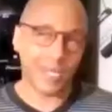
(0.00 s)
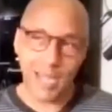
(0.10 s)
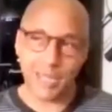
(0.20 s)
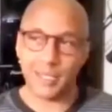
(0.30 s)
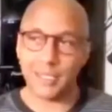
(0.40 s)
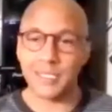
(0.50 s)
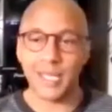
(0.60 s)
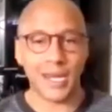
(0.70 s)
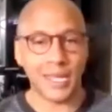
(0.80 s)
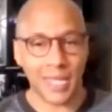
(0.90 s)
connecting and
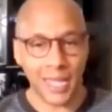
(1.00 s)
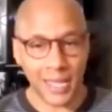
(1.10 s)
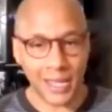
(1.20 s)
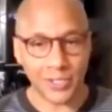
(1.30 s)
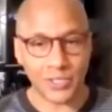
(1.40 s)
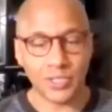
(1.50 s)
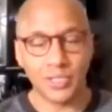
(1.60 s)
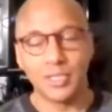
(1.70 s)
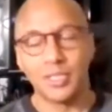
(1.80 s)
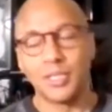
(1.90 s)
staying engaged.
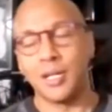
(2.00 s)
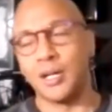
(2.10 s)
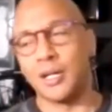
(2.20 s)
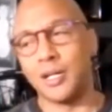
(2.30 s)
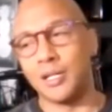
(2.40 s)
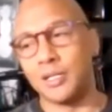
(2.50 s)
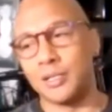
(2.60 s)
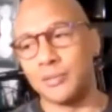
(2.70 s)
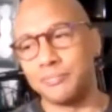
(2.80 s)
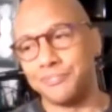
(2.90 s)

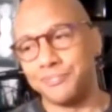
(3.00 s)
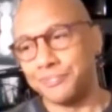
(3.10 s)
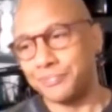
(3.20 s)
Um,